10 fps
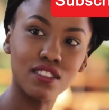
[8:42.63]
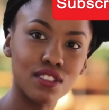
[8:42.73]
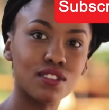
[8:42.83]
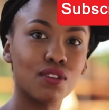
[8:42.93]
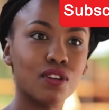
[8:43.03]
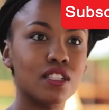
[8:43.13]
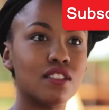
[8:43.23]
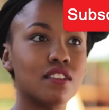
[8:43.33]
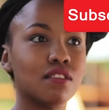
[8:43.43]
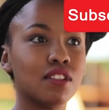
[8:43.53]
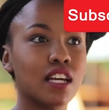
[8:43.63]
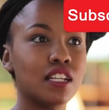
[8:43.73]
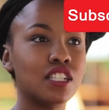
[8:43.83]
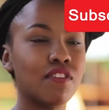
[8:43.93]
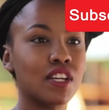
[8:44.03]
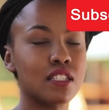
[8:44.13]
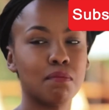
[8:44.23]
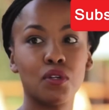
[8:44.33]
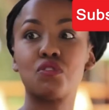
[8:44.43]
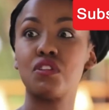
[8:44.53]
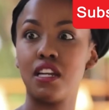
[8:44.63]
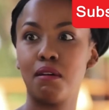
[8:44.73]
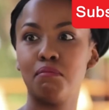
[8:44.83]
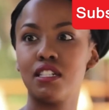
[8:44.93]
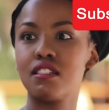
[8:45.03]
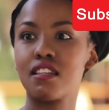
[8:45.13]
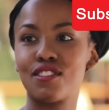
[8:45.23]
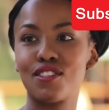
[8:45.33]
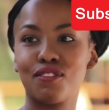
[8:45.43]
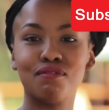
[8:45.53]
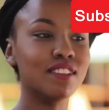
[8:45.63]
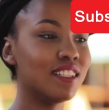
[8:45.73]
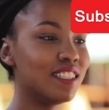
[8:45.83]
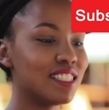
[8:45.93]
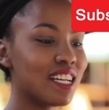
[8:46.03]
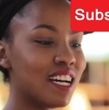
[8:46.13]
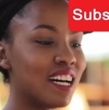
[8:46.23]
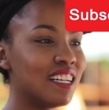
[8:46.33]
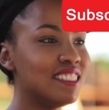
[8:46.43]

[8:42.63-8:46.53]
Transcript: stories to do with HIV as opposed to numbers. And so, ta-da!